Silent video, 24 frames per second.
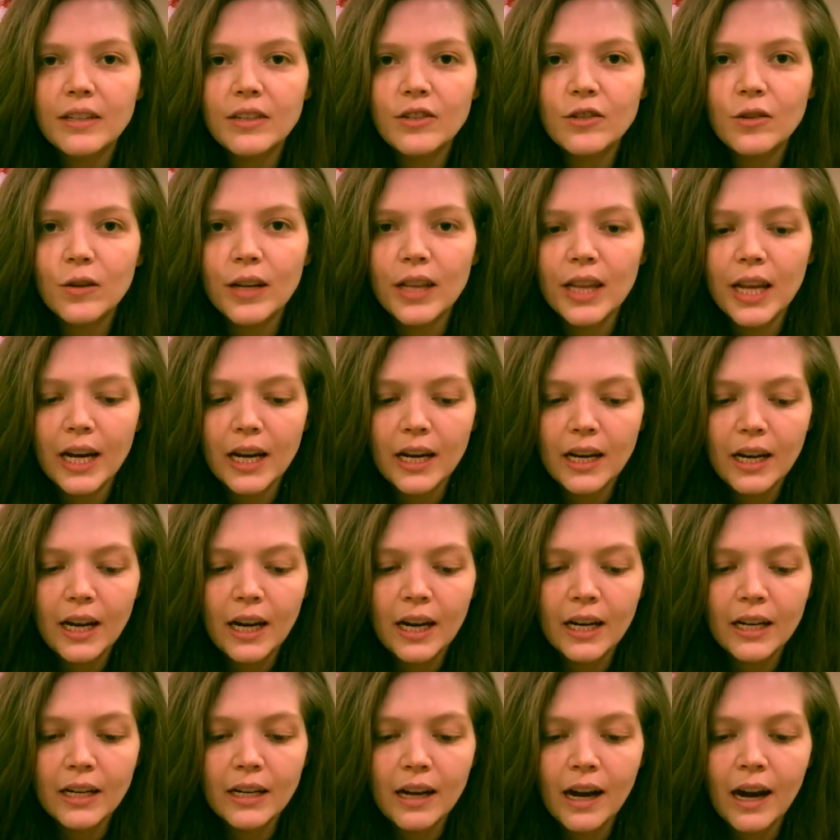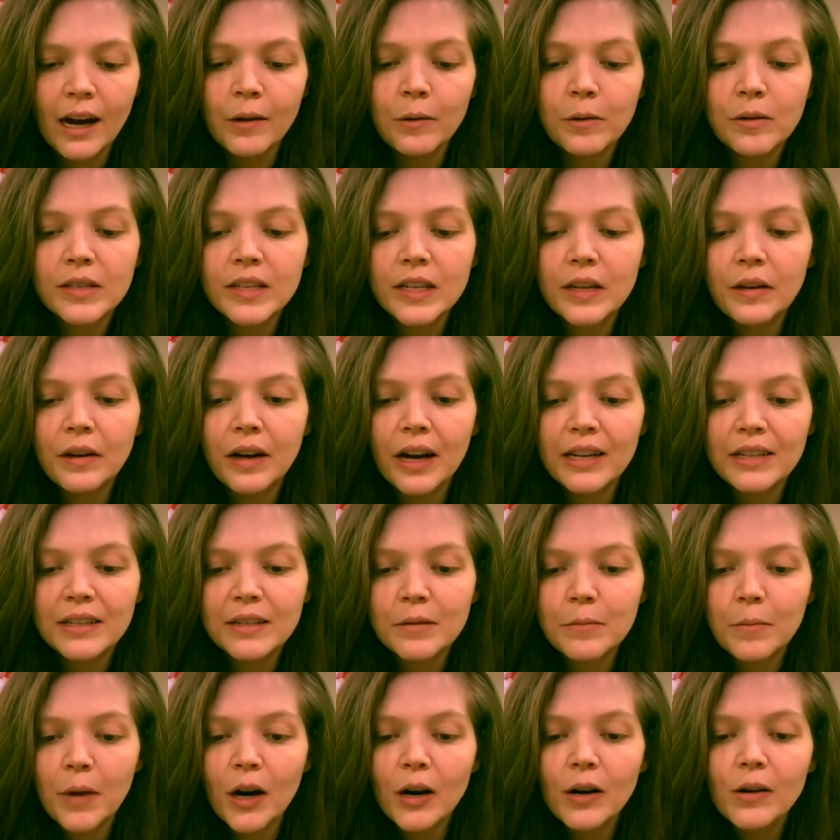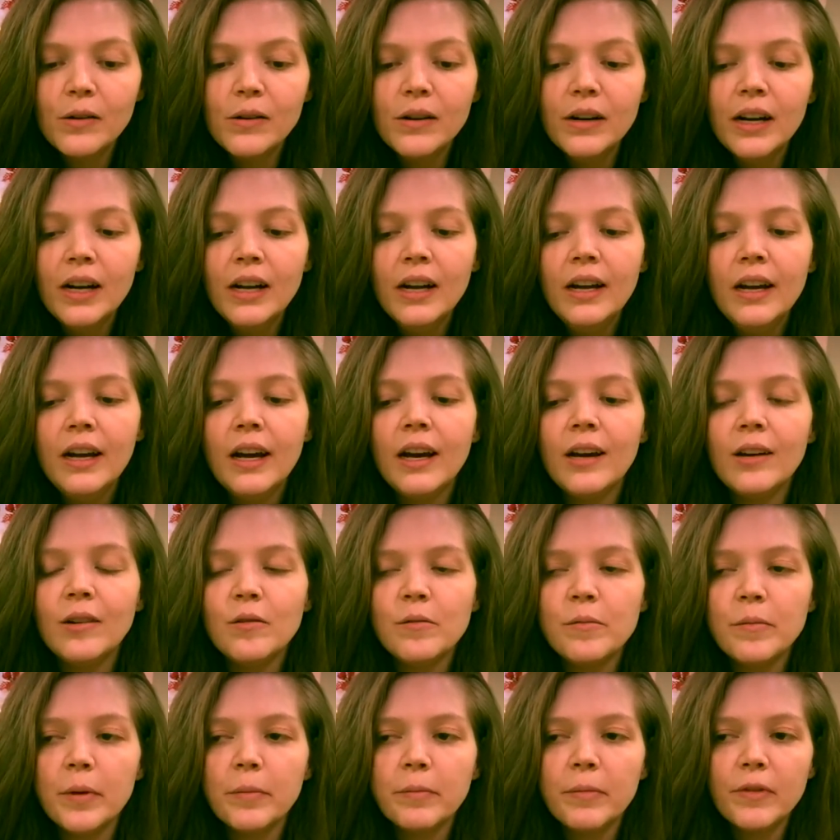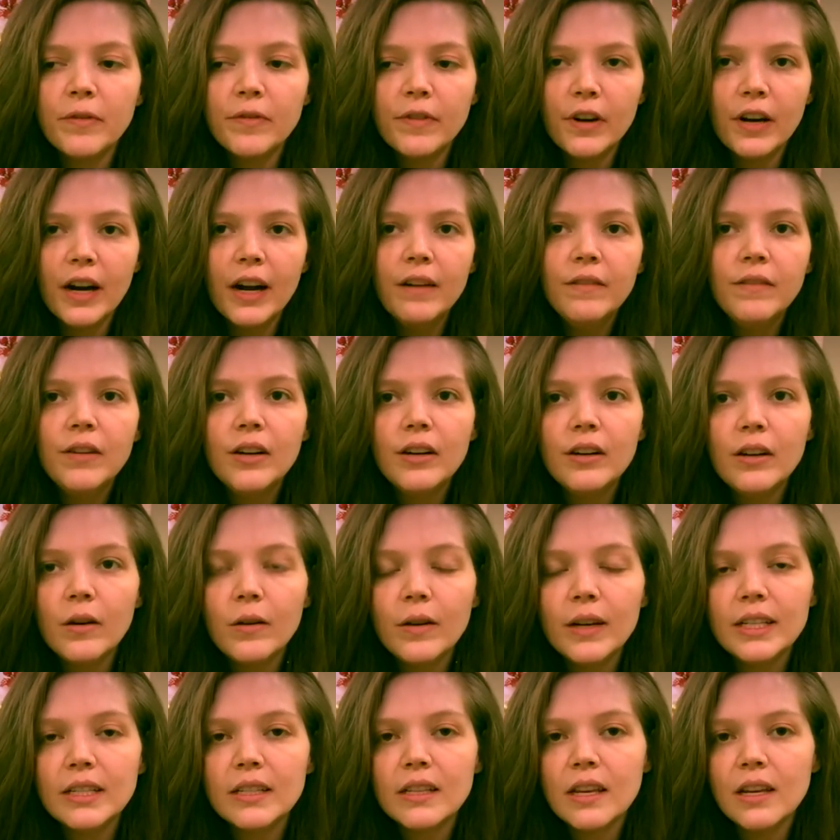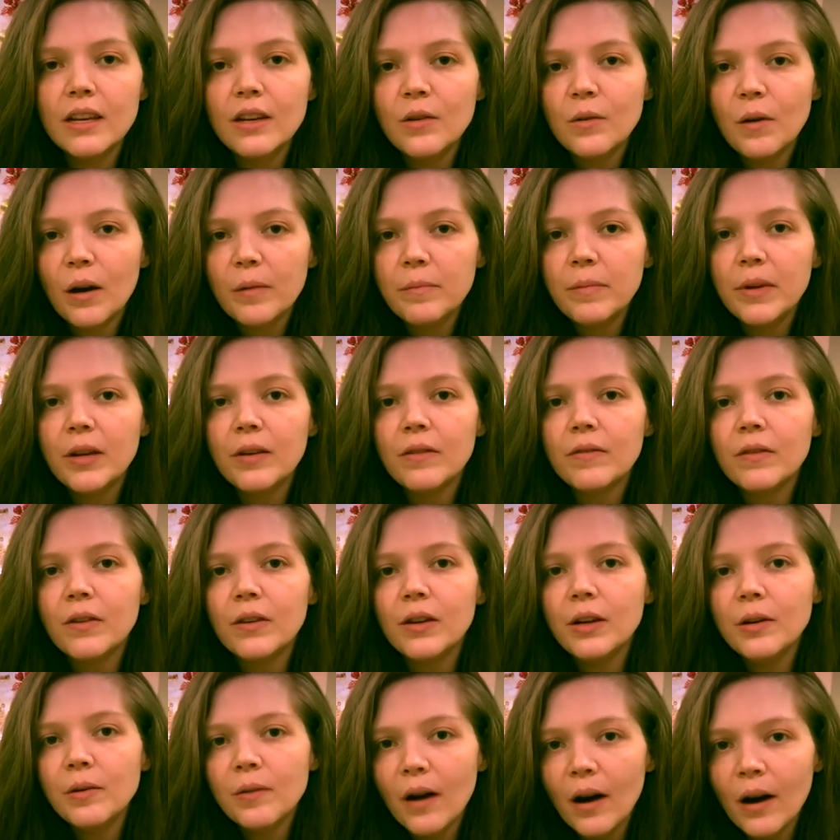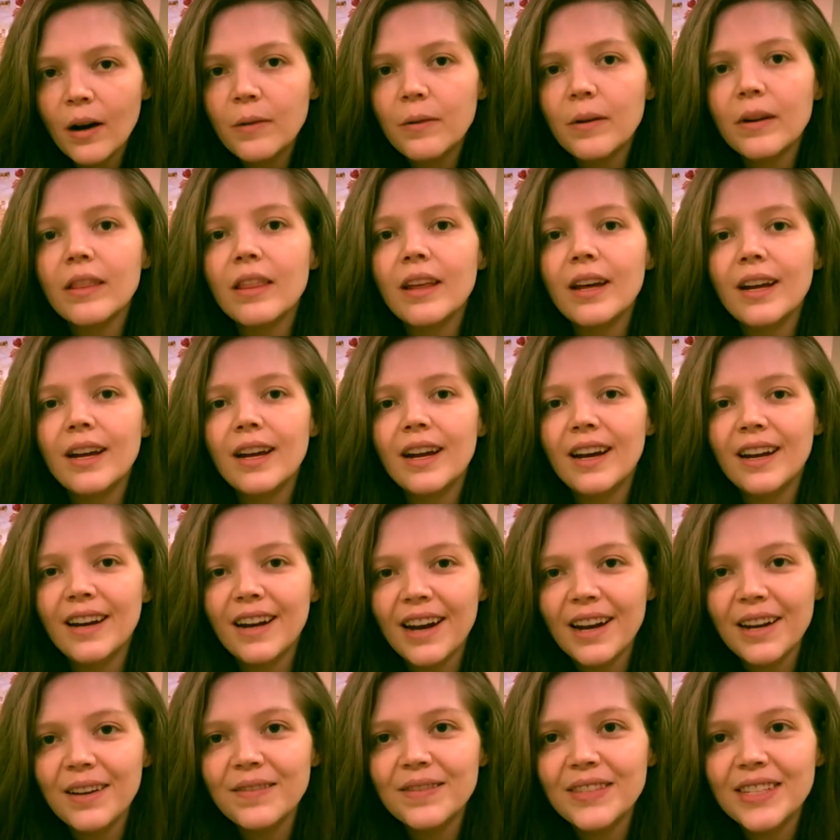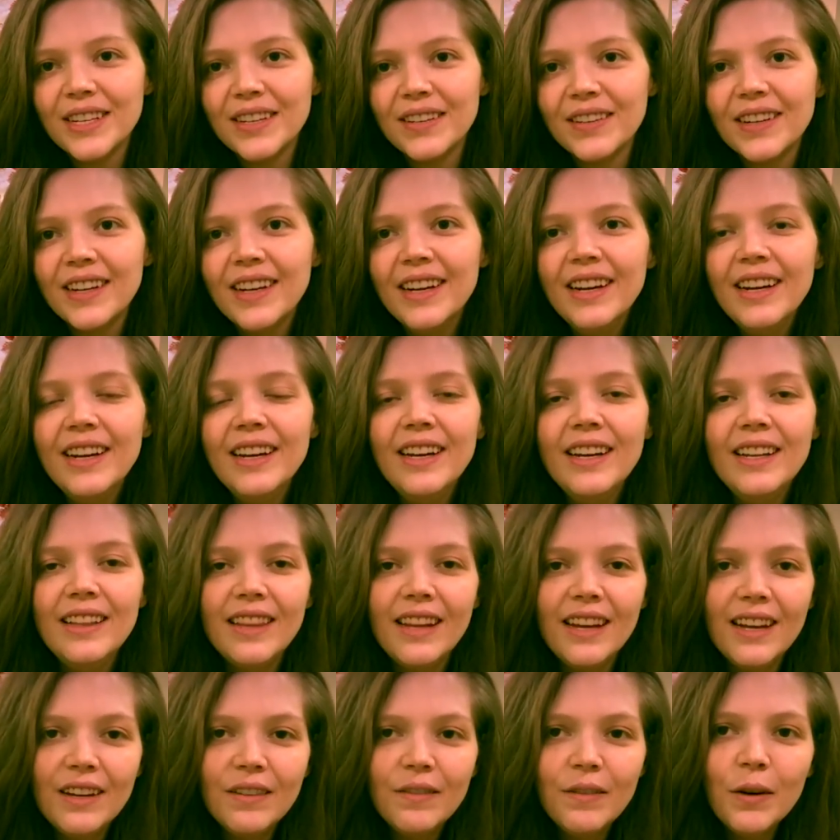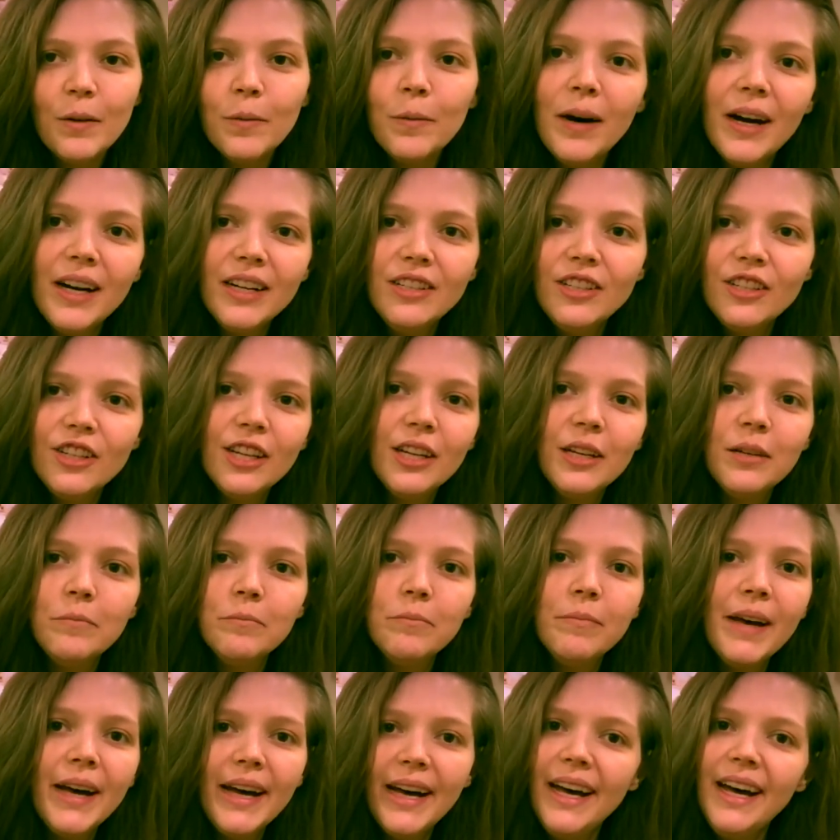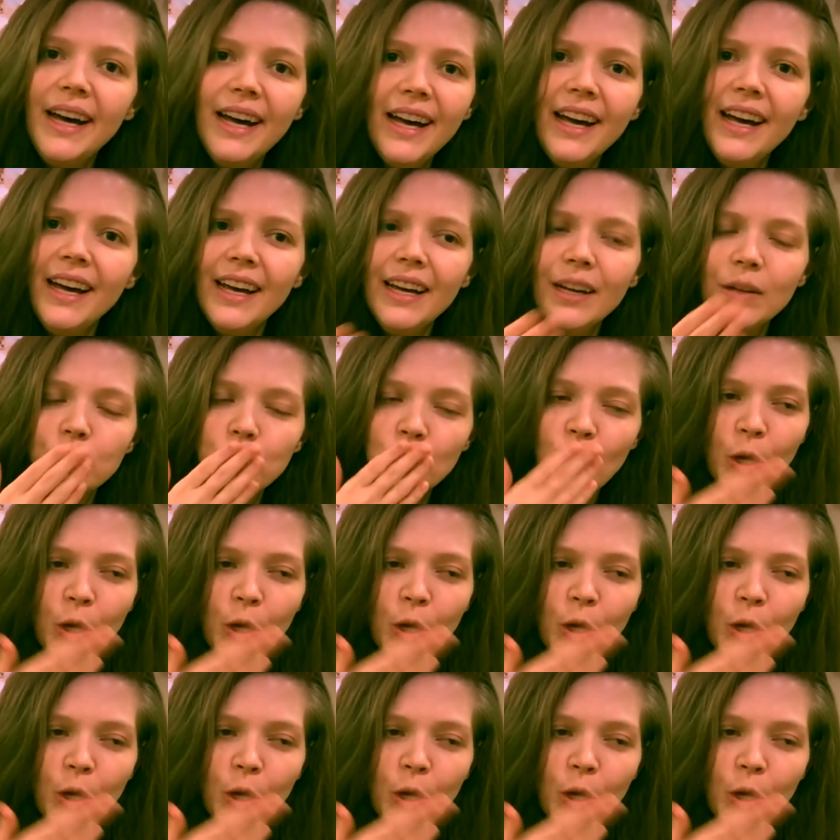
enjoy that, and I will see you guys tomorrow. And remember forever and always that you are beautiful, you are worth it, and I am too. Thank you for watching. Bye.